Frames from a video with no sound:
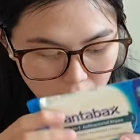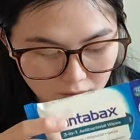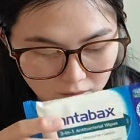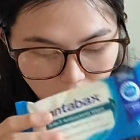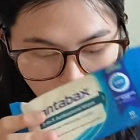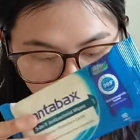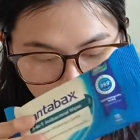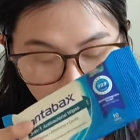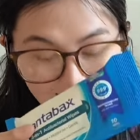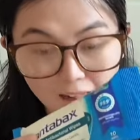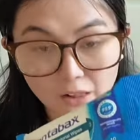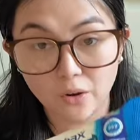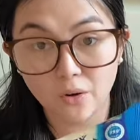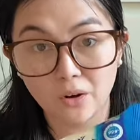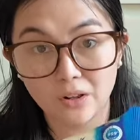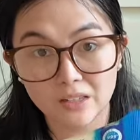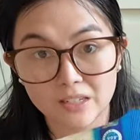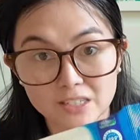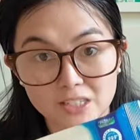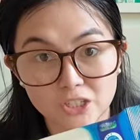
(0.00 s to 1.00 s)

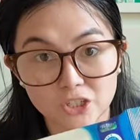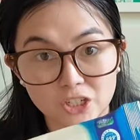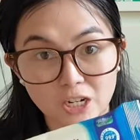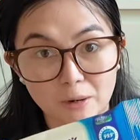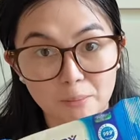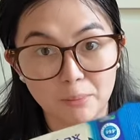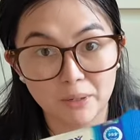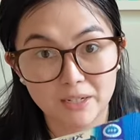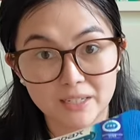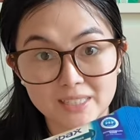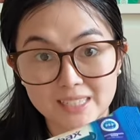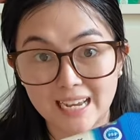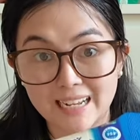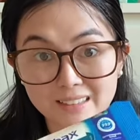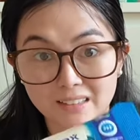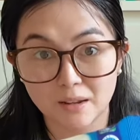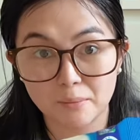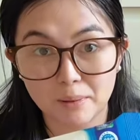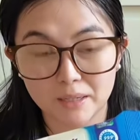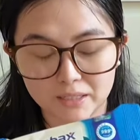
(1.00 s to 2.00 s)
non-alcohol kasi siya, but it's
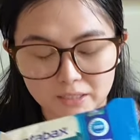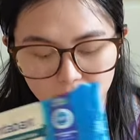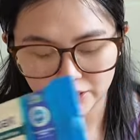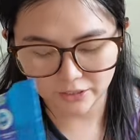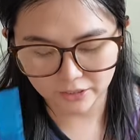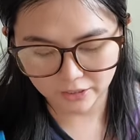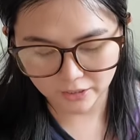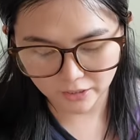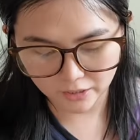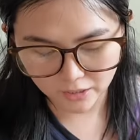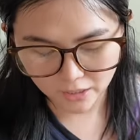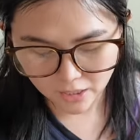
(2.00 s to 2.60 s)
antibacterial.